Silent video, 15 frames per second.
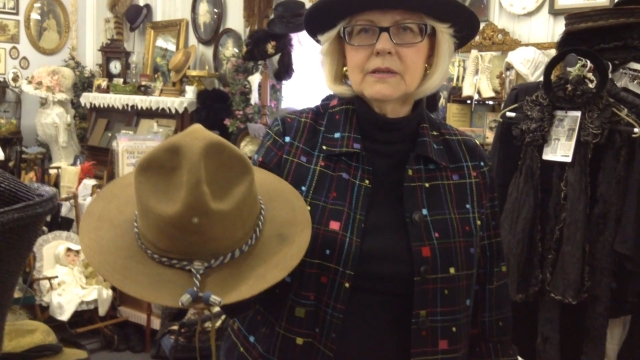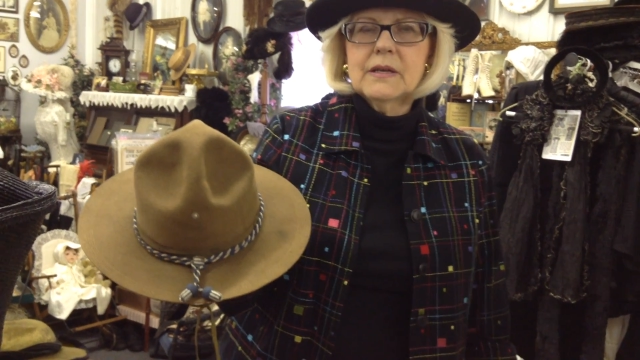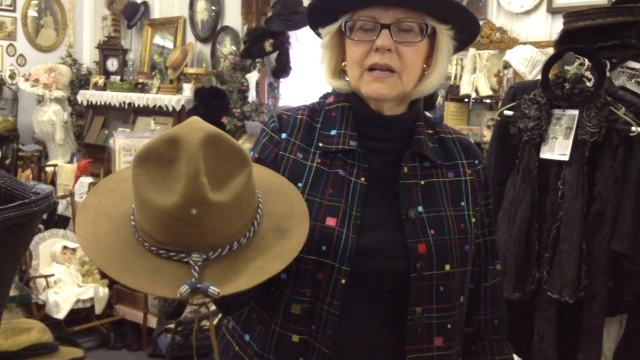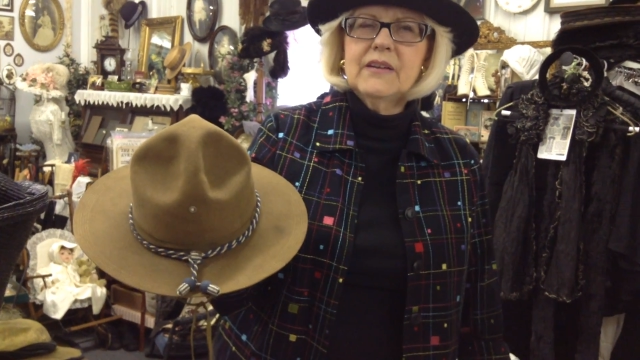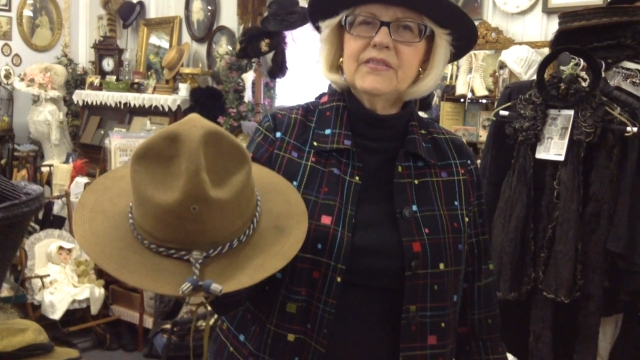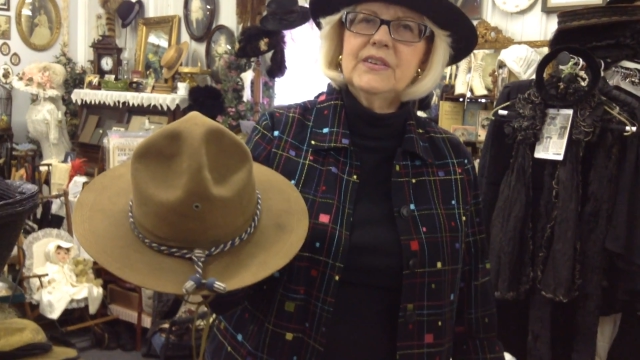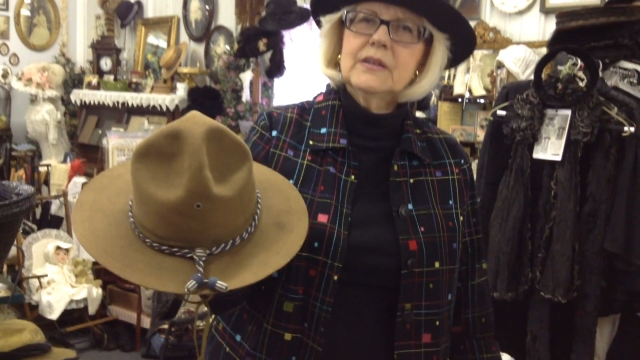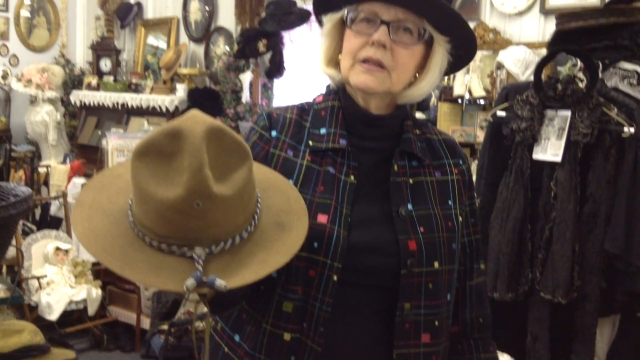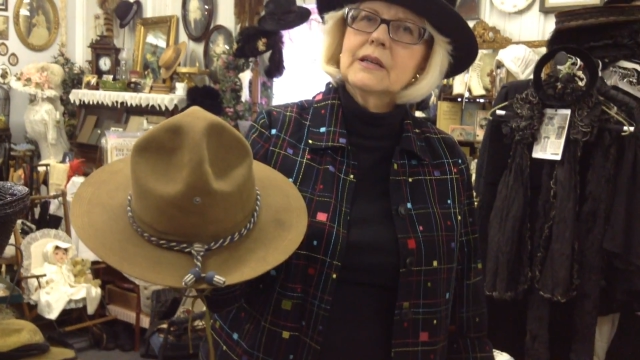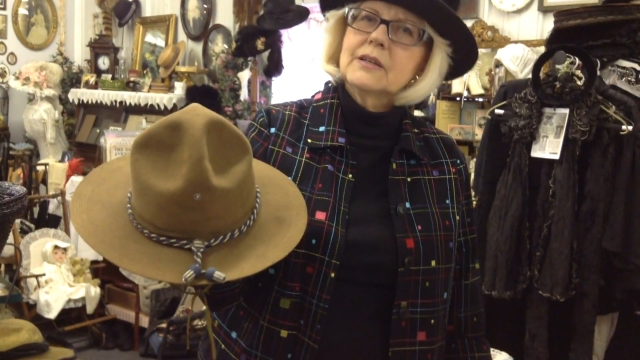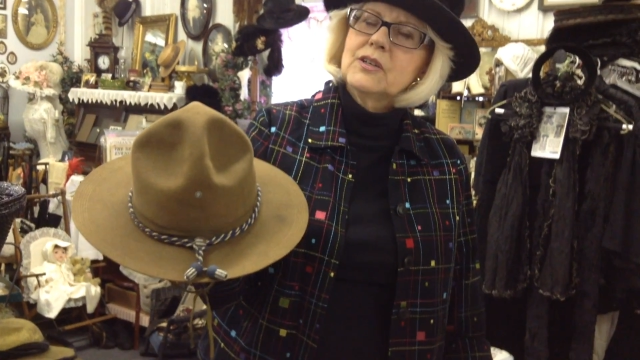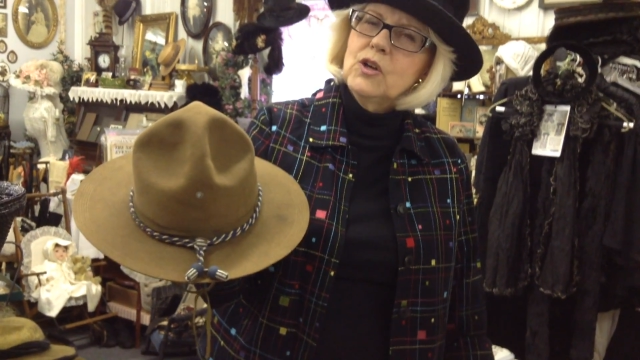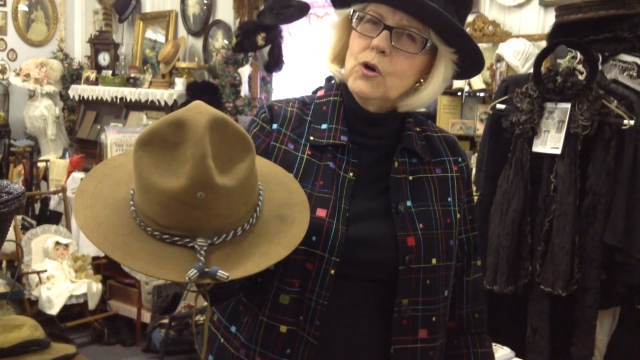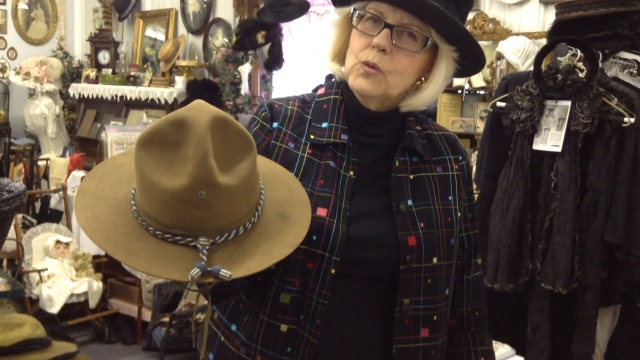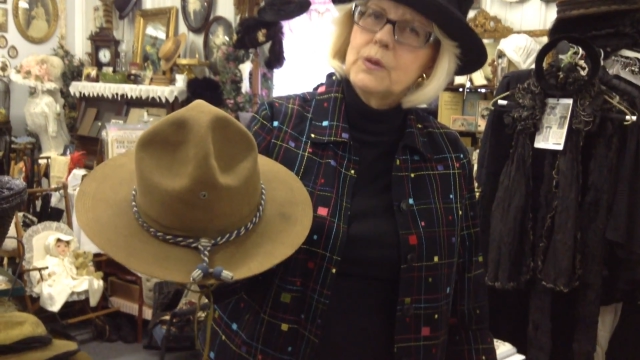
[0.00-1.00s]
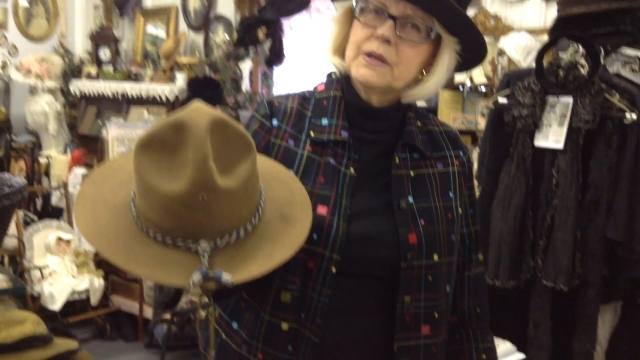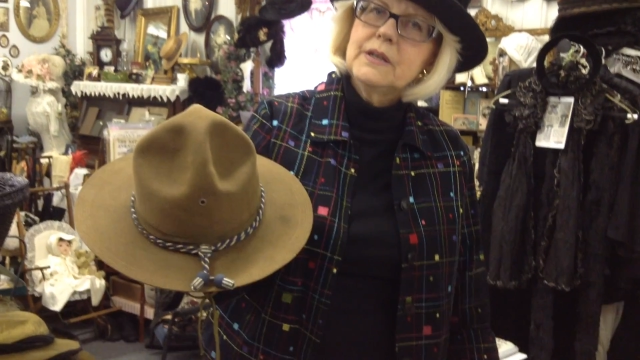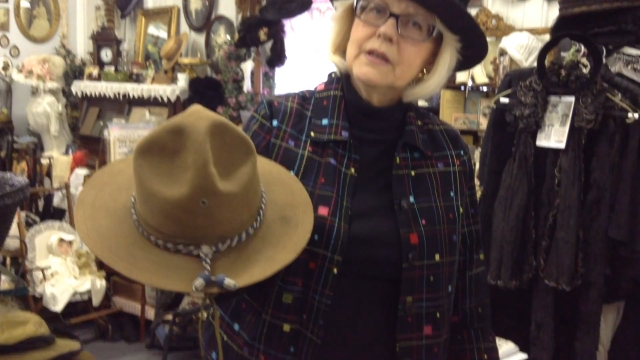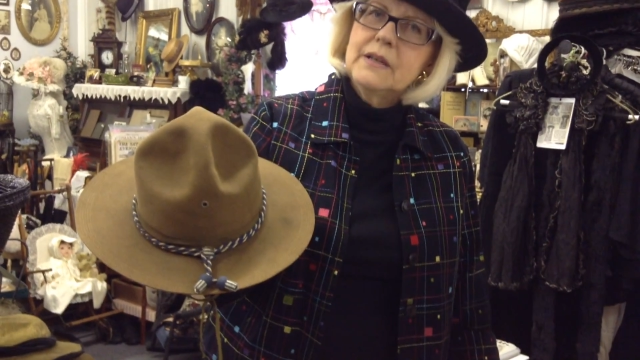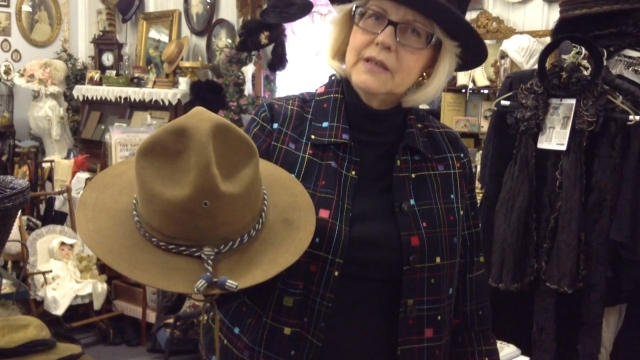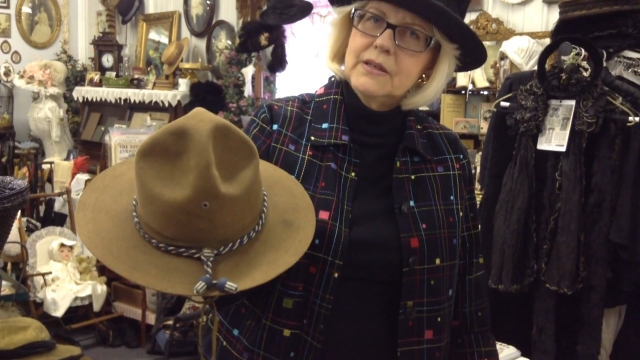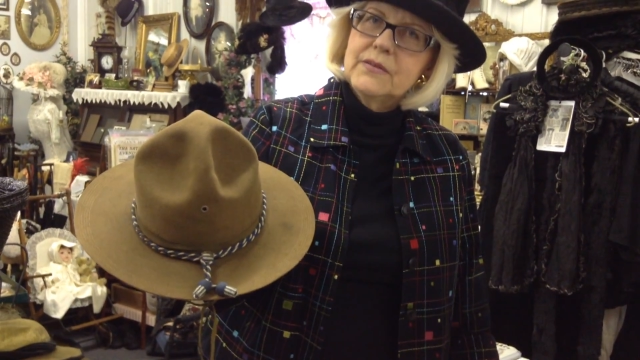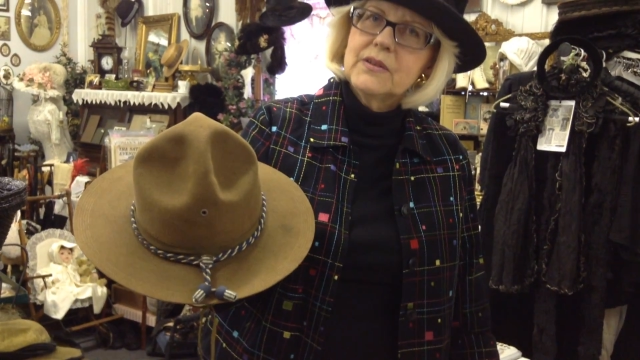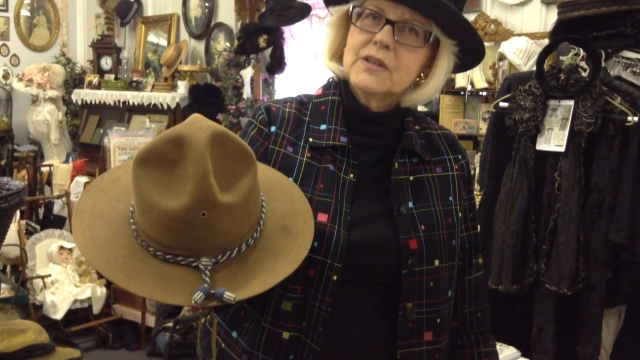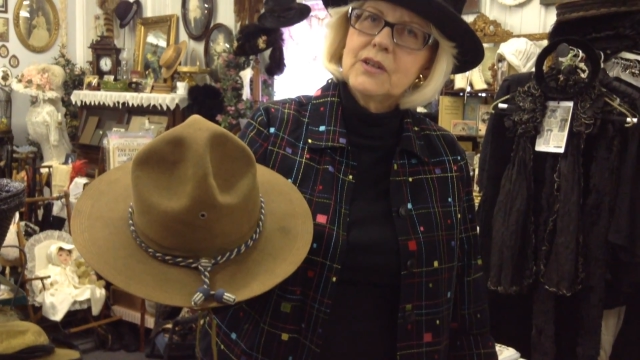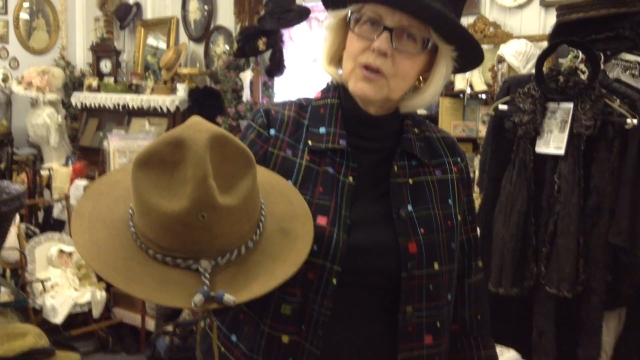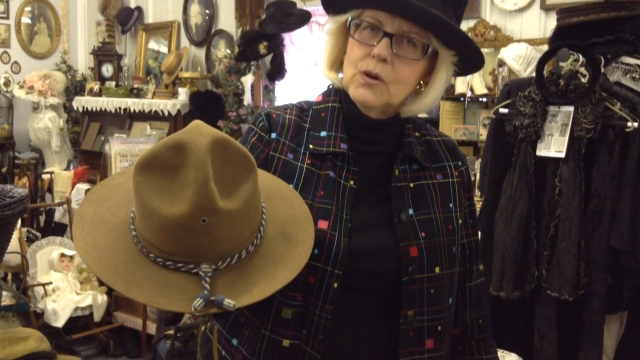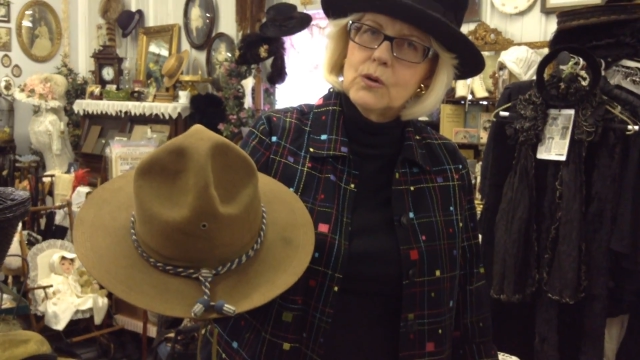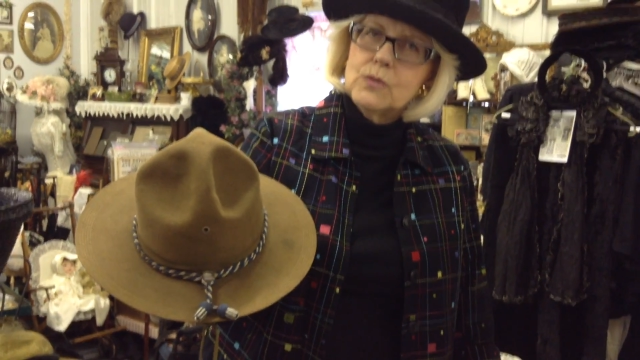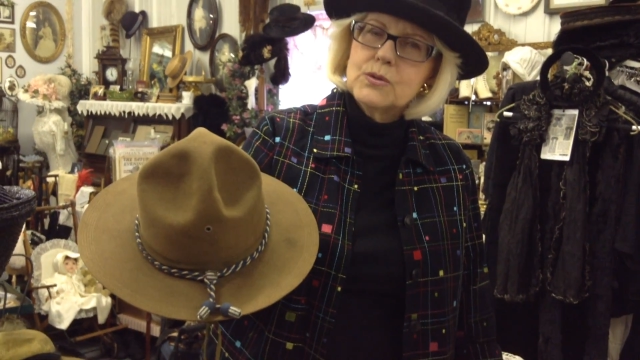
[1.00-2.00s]
that I feel like no one even
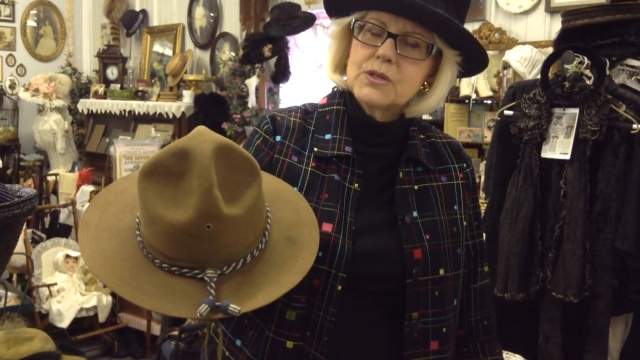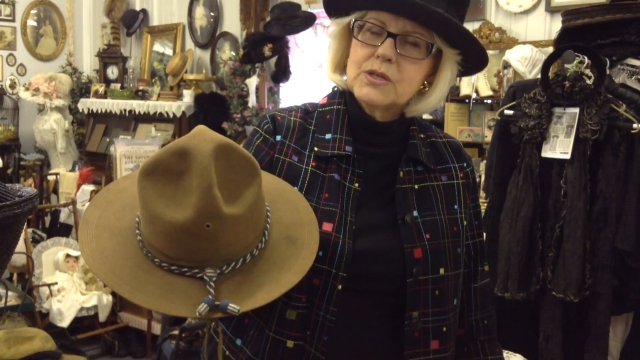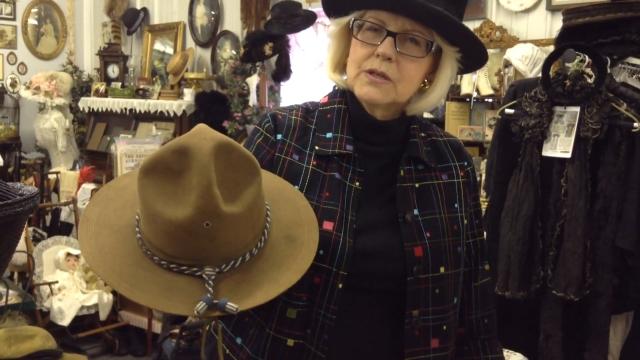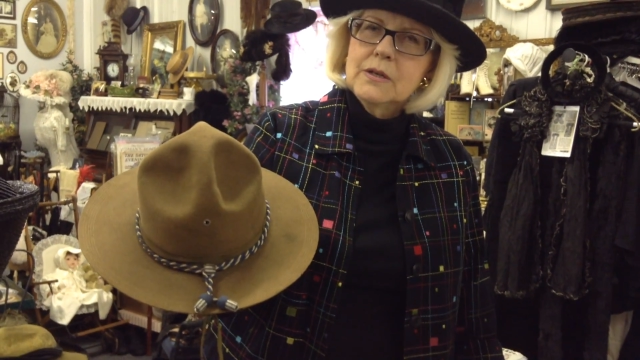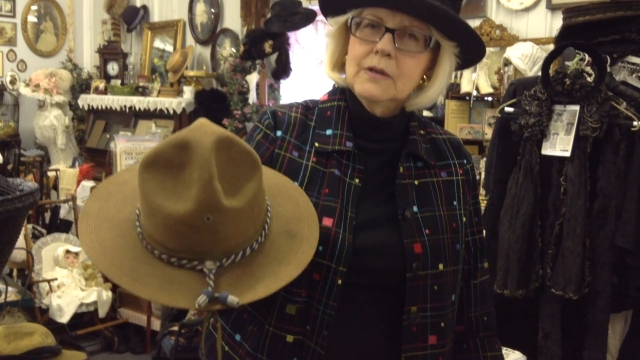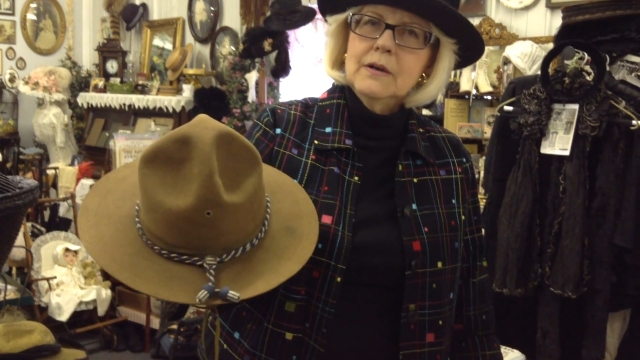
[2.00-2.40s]
knows.